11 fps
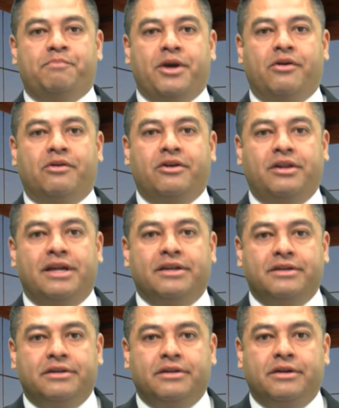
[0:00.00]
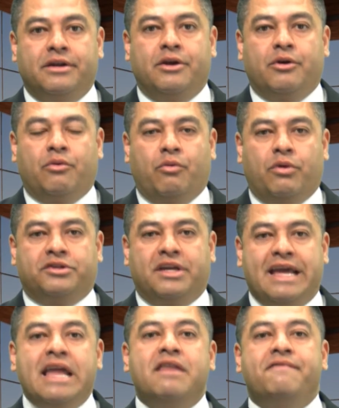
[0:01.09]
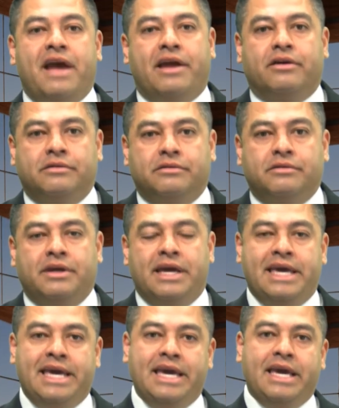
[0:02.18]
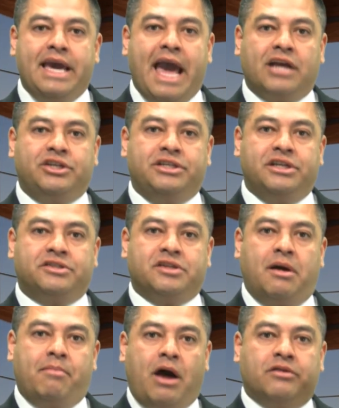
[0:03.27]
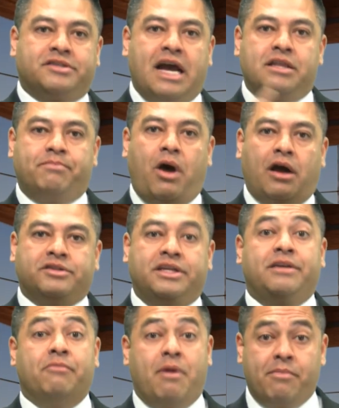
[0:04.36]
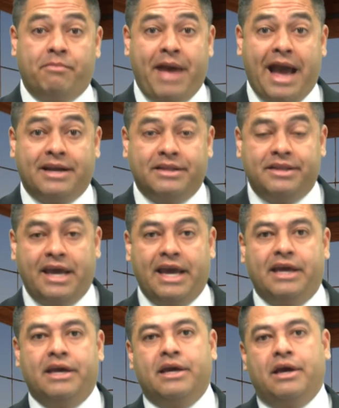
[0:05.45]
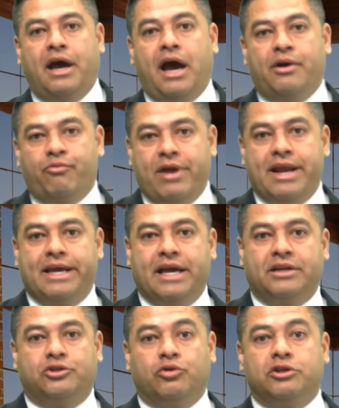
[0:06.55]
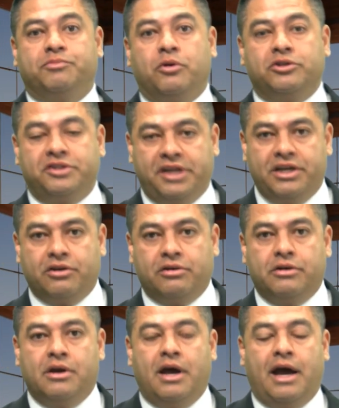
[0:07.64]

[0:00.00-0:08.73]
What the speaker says: Bill Clinton was an innovator. He actually did something outside the box. Remember back in the day, he ran against George Bush Sr.